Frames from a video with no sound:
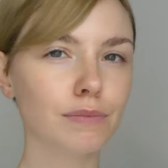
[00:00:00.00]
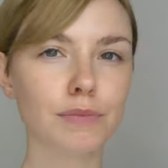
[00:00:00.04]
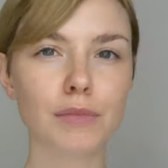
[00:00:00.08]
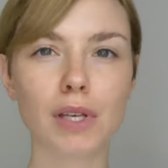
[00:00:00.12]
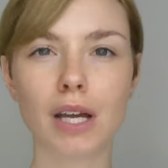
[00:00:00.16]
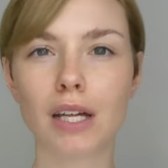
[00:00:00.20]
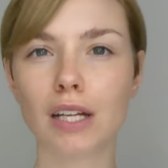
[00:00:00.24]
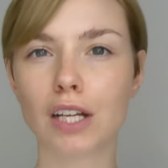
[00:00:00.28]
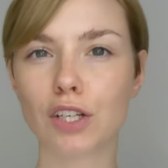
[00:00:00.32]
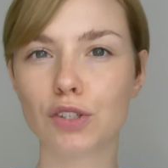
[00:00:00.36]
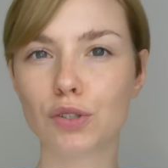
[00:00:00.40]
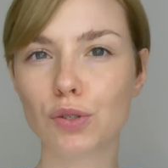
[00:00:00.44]

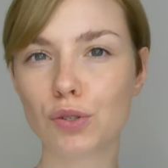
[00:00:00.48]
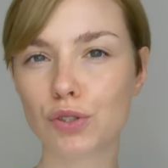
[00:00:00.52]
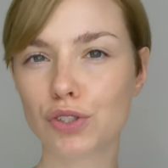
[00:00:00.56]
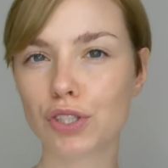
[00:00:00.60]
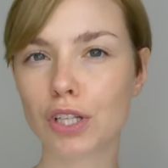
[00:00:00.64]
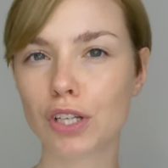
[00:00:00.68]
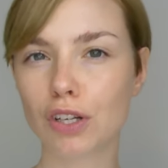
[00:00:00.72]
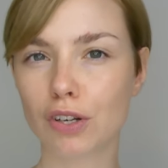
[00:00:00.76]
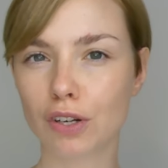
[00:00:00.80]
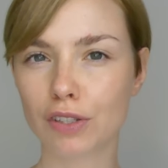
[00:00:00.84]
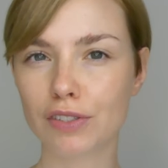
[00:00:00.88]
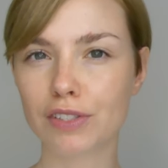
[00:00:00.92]
and I
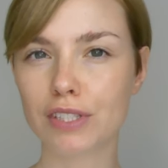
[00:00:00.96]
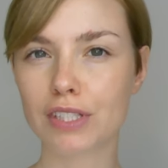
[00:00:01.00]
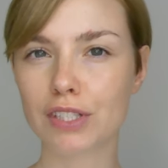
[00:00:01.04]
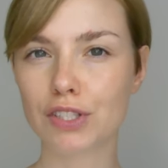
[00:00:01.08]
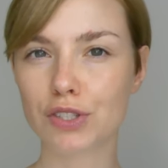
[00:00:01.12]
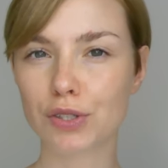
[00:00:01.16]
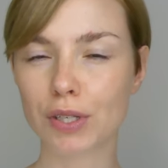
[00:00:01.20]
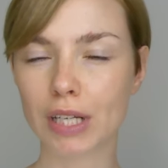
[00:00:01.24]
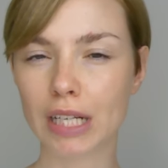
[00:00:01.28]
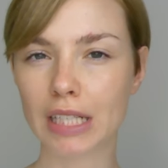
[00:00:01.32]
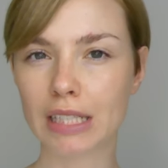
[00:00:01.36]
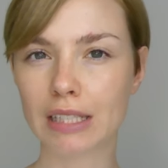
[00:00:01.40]
usually
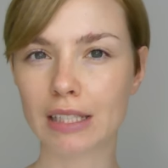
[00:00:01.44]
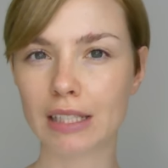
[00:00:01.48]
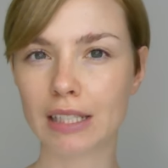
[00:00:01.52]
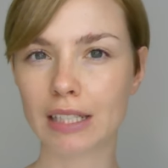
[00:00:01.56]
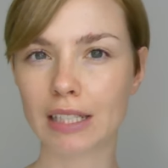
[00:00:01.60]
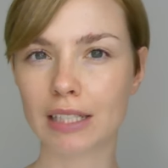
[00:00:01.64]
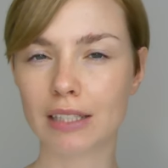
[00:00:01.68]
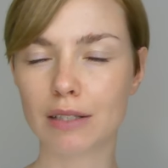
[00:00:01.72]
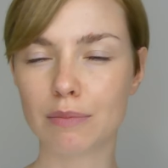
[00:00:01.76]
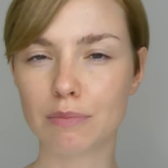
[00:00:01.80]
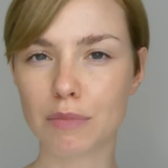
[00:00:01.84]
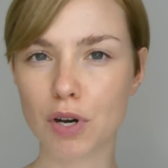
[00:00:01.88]
concentrate
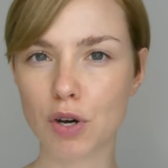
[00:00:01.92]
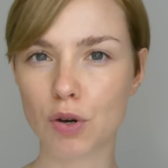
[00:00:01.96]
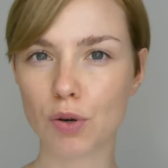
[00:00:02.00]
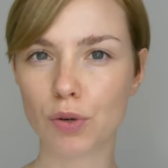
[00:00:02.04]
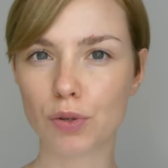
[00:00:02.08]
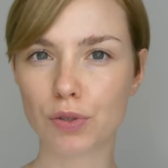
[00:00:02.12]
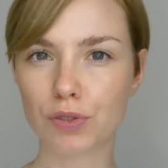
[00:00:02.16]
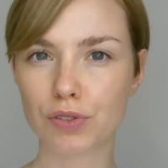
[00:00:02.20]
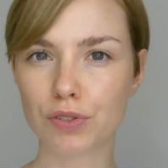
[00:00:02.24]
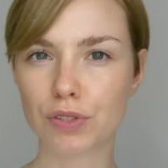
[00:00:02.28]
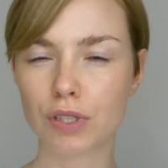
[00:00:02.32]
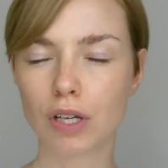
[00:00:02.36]
it the
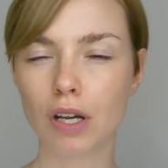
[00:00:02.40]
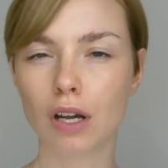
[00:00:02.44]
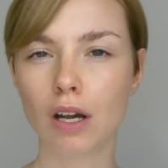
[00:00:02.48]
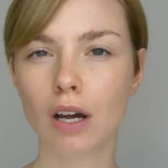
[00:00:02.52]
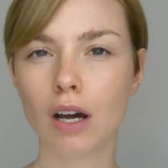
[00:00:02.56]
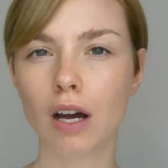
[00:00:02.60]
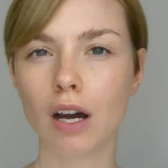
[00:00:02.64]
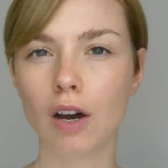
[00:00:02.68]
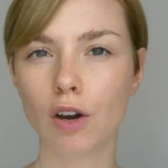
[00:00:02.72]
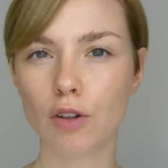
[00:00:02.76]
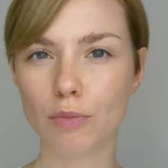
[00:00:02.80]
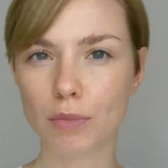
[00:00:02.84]
most
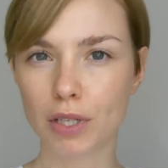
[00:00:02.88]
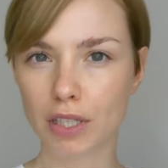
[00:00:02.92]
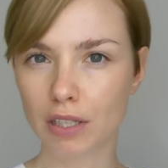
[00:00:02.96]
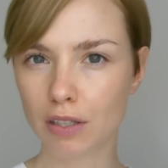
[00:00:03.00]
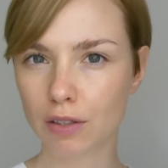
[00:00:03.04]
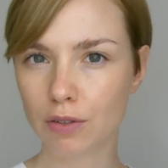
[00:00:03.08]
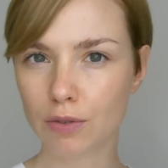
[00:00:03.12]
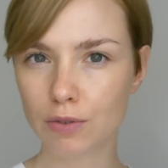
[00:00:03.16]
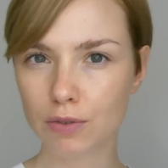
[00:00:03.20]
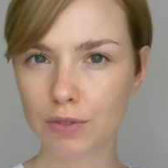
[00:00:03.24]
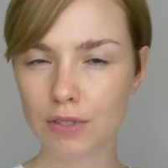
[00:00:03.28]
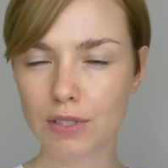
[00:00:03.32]
on my
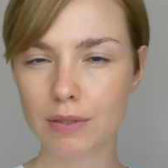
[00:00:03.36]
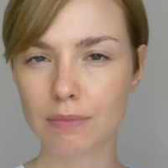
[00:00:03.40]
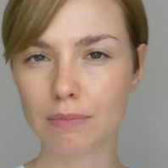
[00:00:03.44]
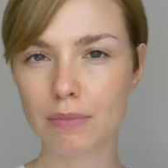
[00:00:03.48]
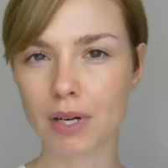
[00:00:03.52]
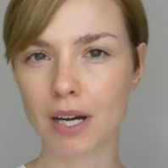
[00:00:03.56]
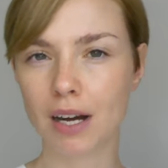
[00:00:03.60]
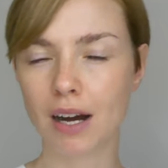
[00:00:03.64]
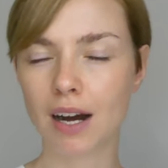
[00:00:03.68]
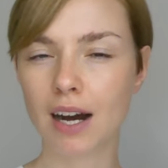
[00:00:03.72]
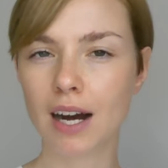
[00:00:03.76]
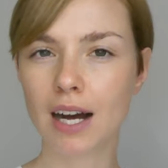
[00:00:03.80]
nose
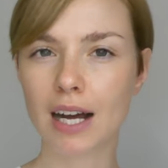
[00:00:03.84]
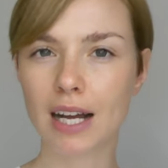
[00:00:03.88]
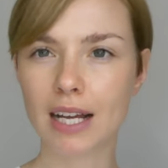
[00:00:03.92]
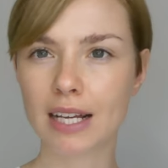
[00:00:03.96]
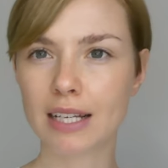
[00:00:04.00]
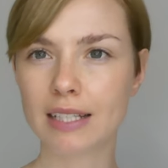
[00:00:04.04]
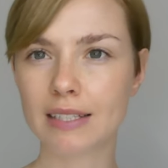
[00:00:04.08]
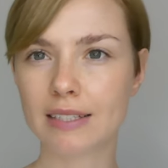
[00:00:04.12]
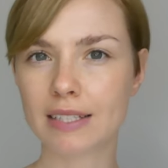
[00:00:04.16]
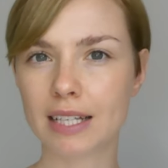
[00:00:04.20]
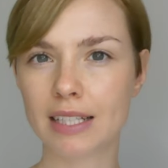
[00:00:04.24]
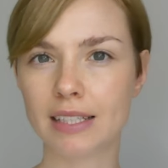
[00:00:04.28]
my
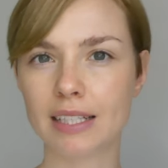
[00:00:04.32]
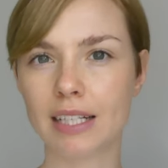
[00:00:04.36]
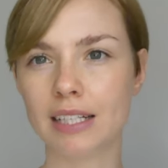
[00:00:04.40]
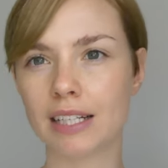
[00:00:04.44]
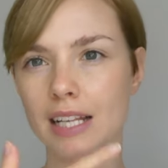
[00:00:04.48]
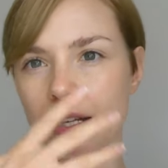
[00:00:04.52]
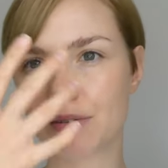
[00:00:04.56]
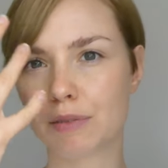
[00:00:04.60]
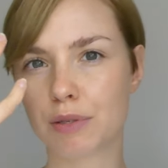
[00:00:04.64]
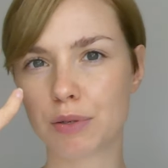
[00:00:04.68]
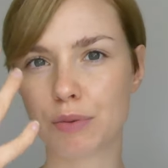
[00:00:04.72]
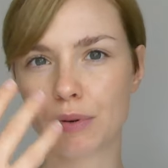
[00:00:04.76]
eyes and then
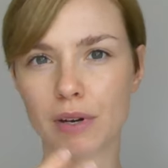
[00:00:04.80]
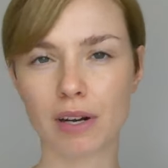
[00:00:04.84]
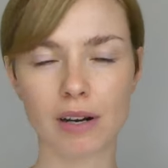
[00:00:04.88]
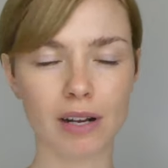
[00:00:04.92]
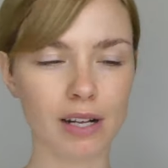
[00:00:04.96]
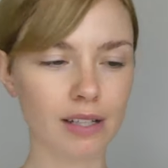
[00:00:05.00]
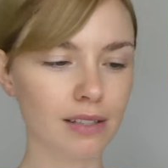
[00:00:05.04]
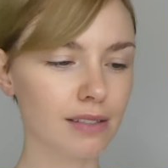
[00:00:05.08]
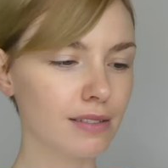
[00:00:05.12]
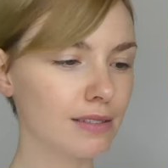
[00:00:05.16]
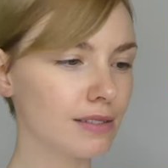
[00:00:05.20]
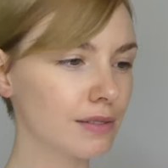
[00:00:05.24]
everywhere
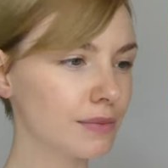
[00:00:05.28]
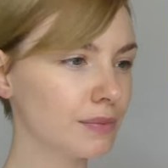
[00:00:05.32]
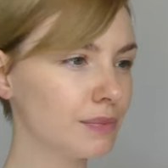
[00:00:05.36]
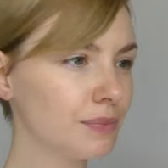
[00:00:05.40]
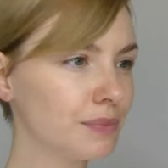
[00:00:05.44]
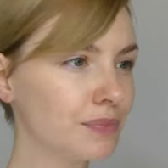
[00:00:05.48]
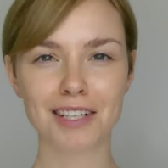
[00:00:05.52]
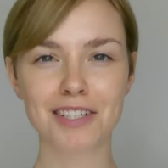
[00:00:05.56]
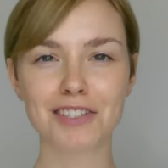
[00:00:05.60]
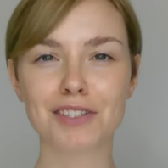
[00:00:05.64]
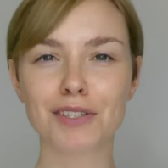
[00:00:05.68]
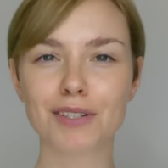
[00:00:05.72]
else
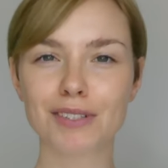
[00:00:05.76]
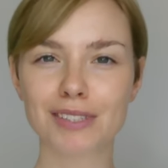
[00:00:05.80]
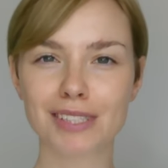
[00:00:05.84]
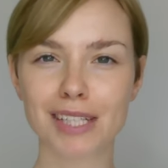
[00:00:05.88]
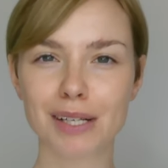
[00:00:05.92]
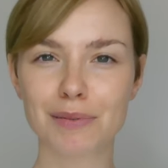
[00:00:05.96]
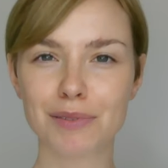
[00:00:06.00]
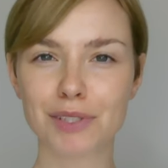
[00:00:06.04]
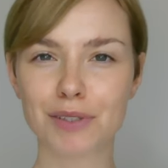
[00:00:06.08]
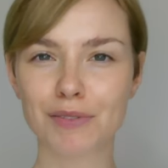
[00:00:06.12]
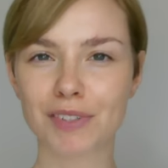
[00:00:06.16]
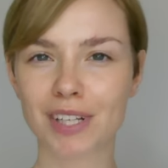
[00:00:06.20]
so in
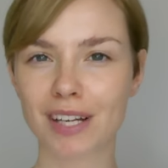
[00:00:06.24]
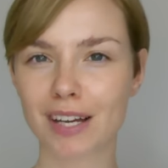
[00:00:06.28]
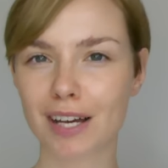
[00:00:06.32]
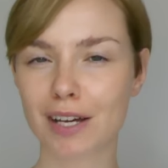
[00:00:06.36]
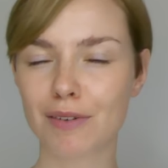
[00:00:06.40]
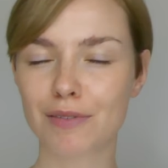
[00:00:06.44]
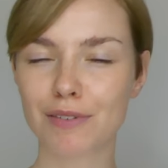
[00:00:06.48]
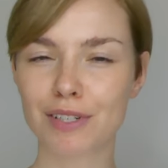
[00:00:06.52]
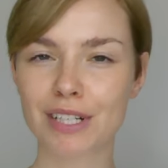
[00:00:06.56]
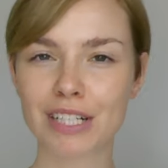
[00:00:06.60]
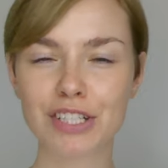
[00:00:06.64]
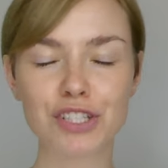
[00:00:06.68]
terms of the
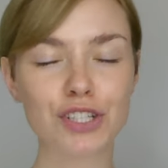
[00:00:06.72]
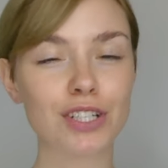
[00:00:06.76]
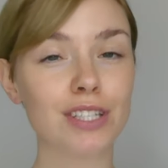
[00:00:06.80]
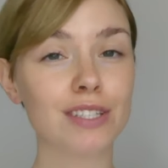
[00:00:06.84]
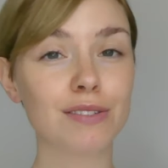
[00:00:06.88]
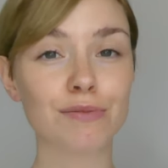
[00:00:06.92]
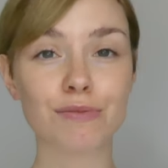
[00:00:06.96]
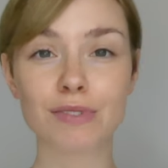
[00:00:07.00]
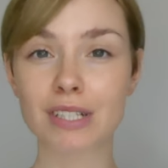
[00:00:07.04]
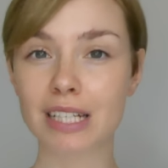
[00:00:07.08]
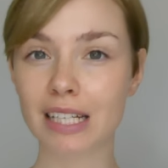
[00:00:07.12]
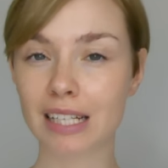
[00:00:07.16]
coverage,
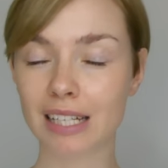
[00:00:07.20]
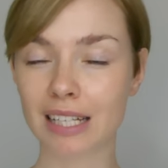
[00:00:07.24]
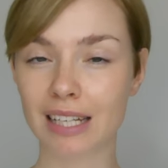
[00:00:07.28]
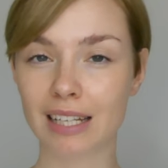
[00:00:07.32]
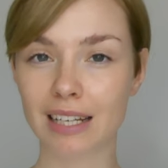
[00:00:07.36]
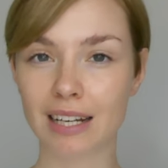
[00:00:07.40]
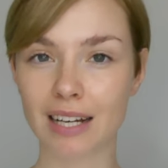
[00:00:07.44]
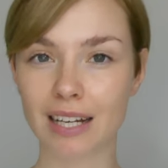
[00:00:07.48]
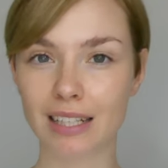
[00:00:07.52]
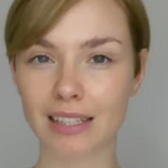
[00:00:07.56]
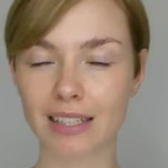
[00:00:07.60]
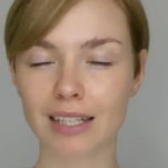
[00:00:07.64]
it's really
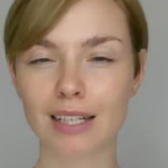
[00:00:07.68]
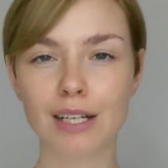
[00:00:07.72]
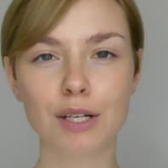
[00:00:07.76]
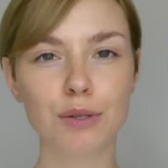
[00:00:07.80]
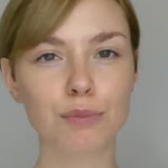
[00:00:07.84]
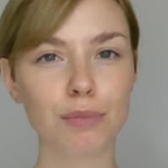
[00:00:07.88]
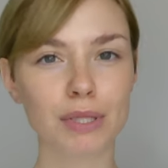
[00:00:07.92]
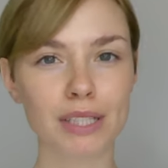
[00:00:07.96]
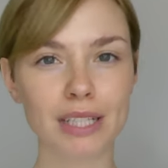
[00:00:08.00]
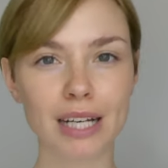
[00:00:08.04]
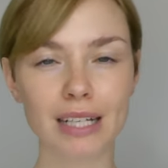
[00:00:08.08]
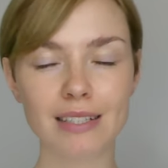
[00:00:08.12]
light,
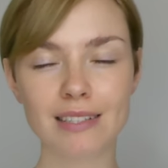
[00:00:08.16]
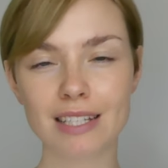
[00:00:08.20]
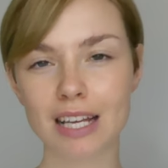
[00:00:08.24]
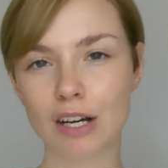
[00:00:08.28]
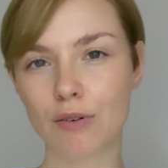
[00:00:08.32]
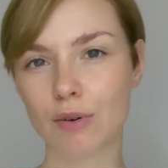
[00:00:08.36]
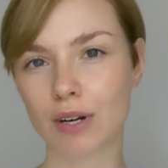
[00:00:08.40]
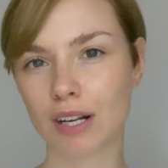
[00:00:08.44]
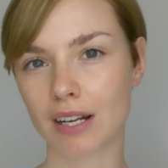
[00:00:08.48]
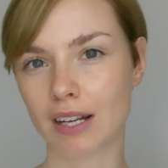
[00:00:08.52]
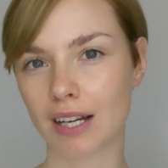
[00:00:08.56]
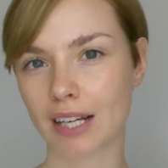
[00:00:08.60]
but that's
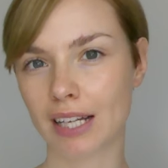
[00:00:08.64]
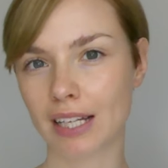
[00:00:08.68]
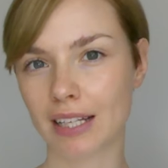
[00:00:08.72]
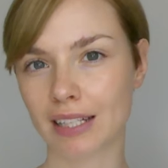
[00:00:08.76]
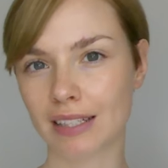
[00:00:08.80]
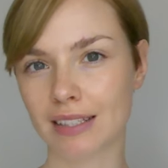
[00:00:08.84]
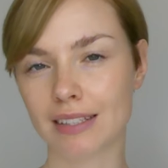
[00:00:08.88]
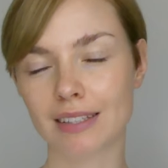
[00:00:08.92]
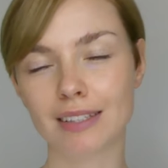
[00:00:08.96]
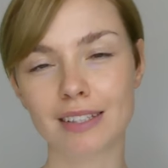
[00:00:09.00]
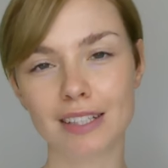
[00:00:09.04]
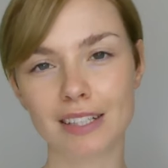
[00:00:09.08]
how I like
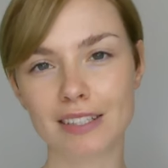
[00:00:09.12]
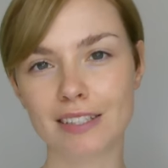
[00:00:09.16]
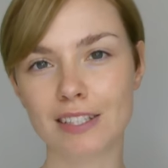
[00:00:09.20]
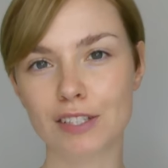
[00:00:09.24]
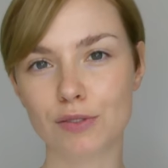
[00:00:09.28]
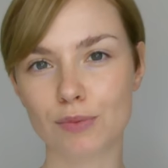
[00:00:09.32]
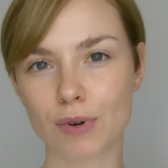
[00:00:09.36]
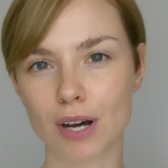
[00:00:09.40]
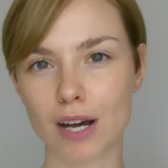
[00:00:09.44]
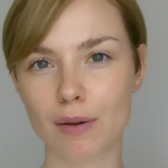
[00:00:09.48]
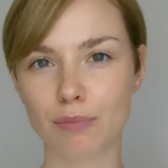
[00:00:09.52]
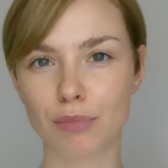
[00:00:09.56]
it. This is
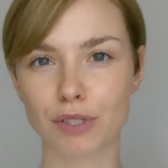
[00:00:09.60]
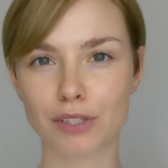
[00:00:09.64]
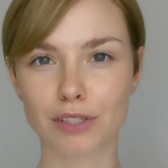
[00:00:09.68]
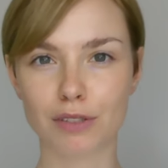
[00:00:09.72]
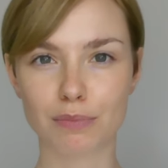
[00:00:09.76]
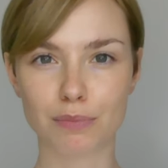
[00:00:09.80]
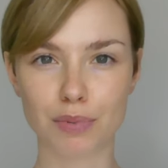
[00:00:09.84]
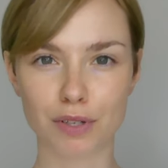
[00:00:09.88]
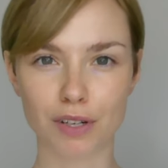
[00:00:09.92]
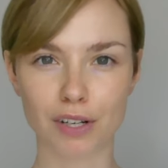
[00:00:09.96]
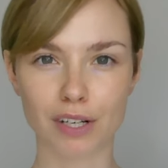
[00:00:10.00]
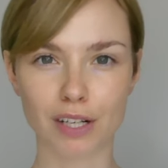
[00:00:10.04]
why I bought the
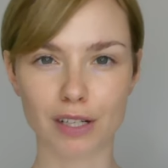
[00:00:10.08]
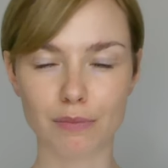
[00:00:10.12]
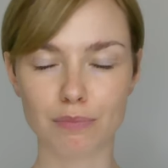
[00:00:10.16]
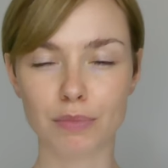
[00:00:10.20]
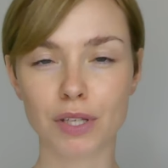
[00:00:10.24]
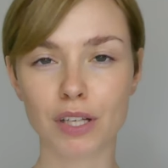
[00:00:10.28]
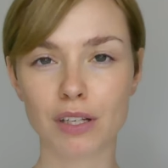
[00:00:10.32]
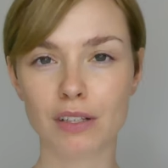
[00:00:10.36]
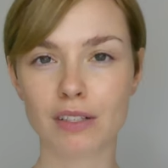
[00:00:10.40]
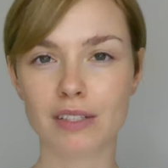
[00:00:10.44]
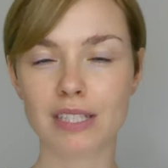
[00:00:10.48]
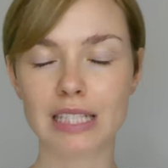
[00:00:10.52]
product
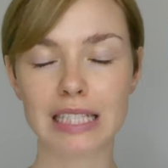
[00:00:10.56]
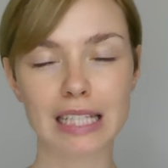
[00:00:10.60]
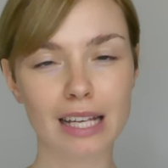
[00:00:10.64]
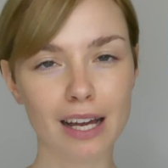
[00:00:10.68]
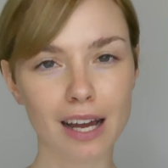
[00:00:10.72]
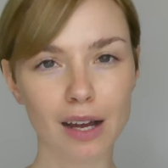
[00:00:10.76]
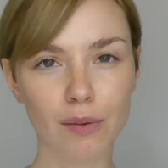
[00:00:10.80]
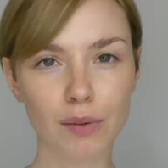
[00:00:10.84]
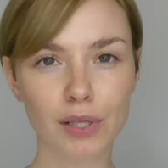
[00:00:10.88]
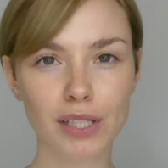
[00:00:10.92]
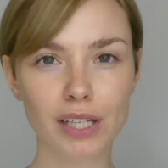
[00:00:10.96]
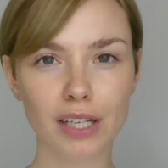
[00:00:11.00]
because
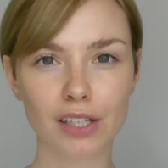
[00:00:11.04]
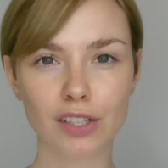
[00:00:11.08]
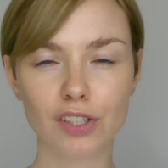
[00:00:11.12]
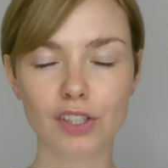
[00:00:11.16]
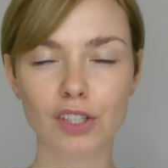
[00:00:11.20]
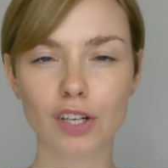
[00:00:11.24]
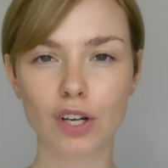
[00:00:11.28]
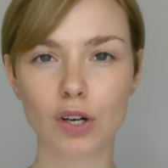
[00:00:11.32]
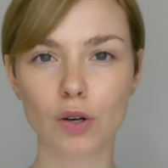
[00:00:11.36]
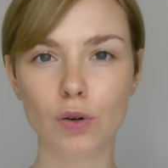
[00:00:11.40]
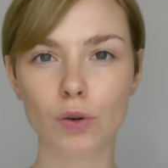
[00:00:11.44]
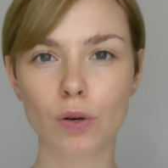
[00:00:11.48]
now I can
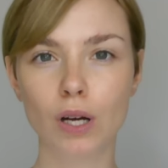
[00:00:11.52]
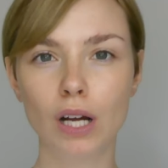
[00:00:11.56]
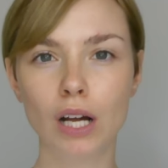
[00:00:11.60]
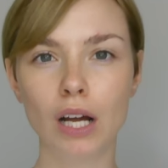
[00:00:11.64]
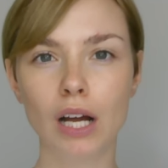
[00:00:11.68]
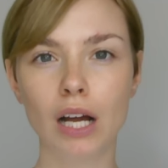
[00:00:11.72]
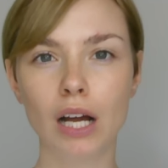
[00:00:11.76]
go